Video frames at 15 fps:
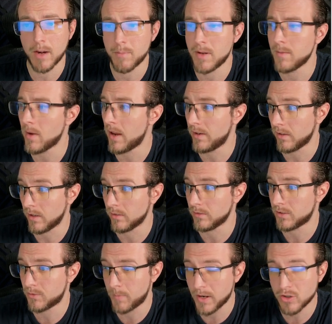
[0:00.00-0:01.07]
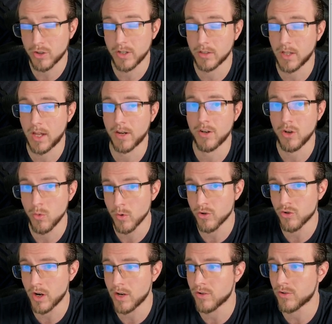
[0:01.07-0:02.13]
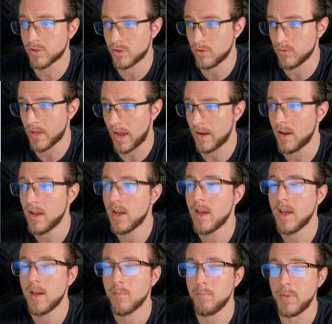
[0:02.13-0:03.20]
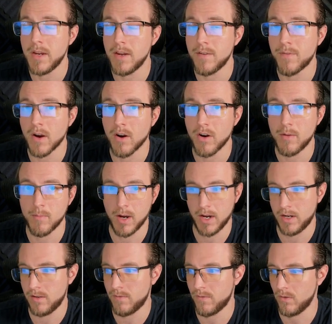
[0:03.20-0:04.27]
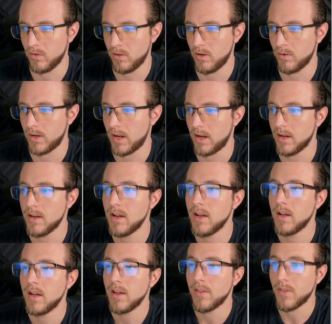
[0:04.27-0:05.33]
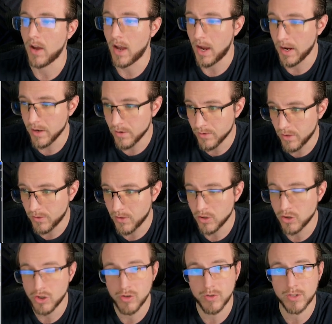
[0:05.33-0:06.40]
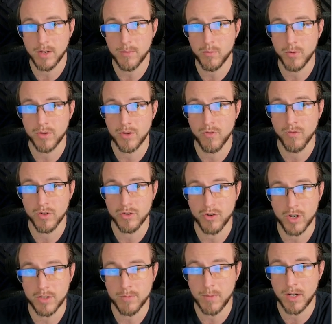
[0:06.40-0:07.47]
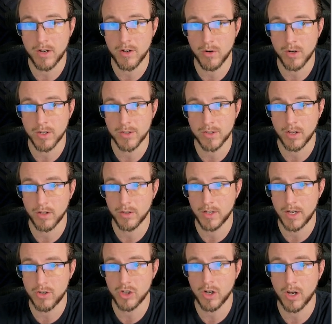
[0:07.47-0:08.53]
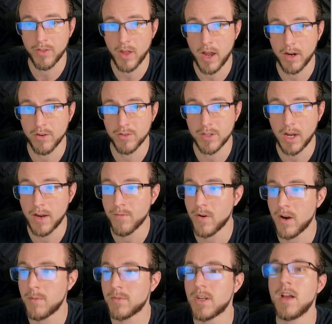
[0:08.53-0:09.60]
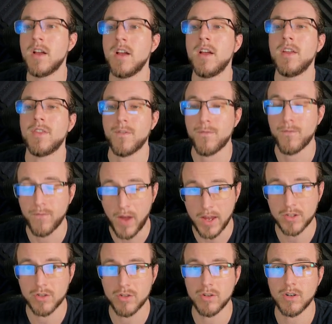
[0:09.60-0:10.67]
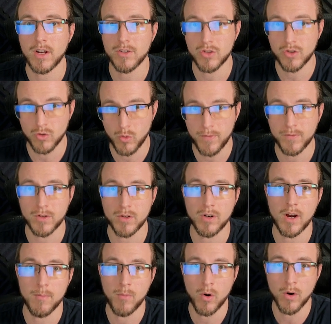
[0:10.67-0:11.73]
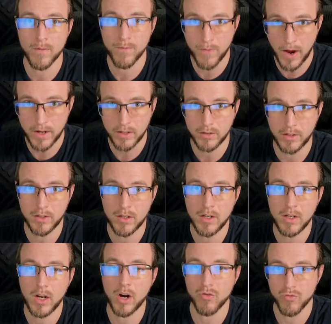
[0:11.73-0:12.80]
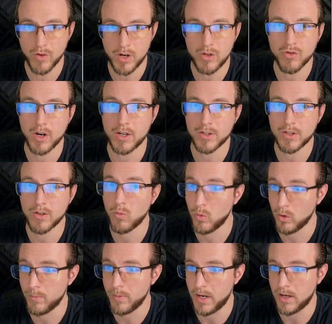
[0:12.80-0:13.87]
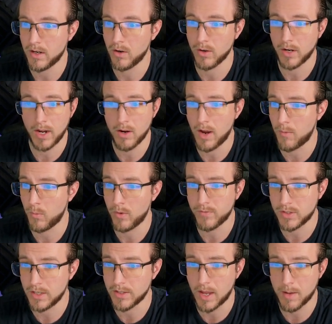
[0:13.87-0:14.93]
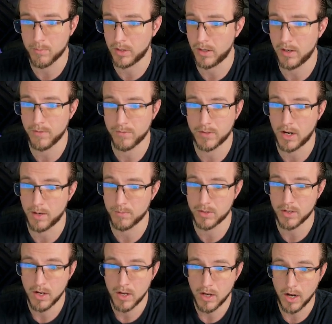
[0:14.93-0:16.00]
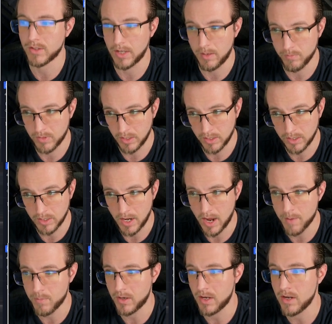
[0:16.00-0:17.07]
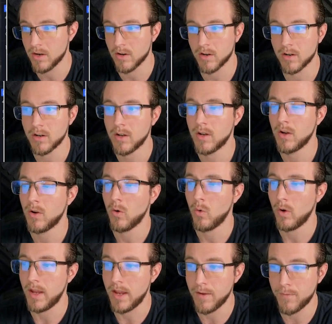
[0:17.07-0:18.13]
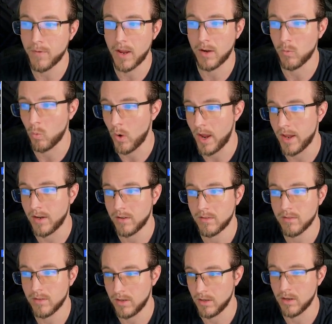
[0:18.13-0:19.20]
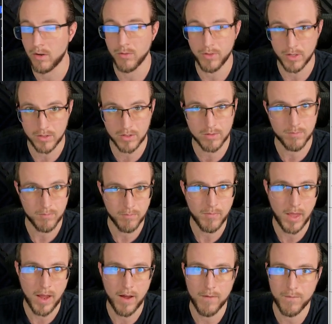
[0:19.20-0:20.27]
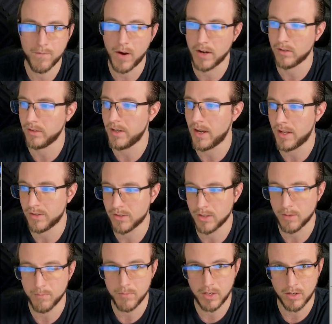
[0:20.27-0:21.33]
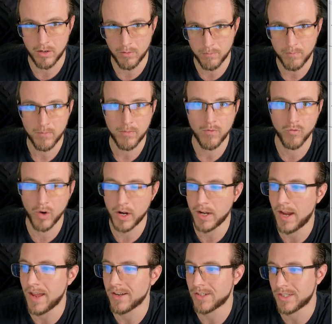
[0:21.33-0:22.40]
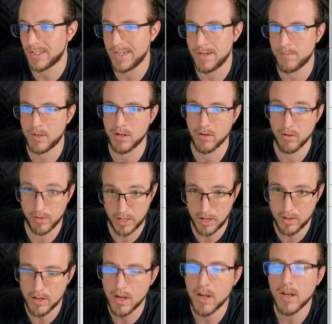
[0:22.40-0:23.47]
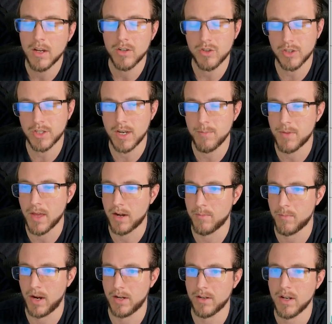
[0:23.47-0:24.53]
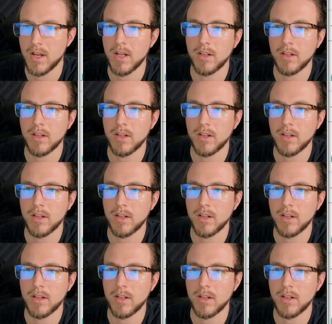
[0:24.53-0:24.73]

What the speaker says: lot of people, and especially a lot of newer traders, do that. Be very mindful. Okay. The higher that this shoots up with no retracement and no consolidation on the higher timeframes, the faster, swifter, and more violent a retrace will be. Okay. And we've seen that plenty of times. The same thing can happen here if and when, this finally ends up, running out of steam here. Okay. Just keep that in mind.